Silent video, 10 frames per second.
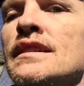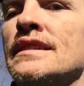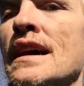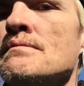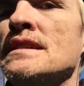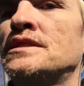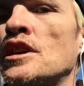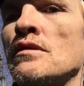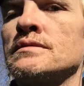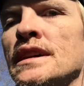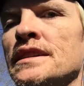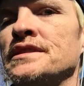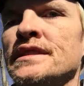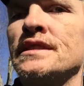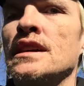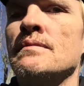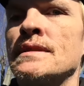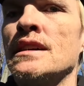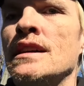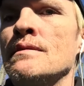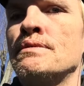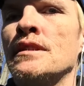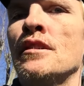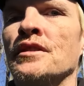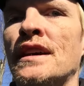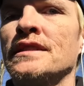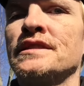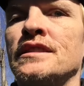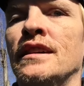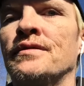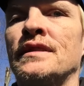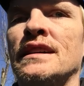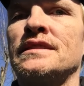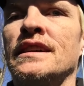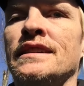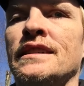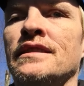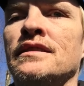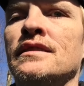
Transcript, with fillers: Got midterm testing coming up and all that stuff. And I'll tell you,